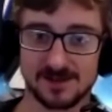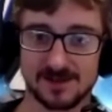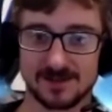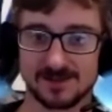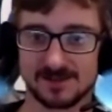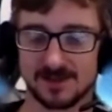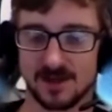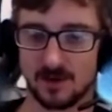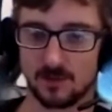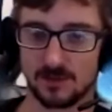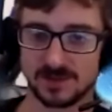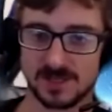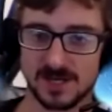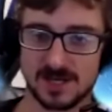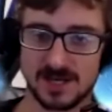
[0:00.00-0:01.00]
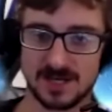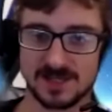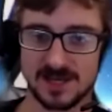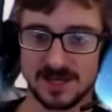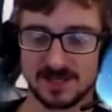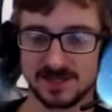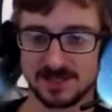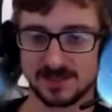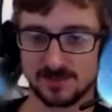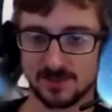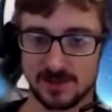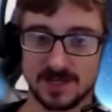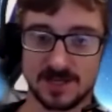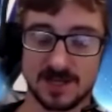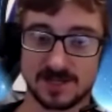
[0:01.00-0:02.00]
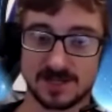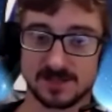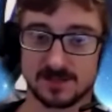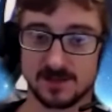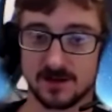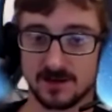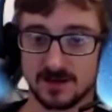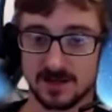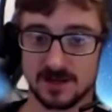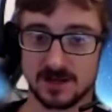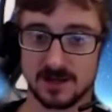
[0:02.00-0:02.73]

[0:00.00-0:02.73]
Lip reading: And so once I got that discipline and I started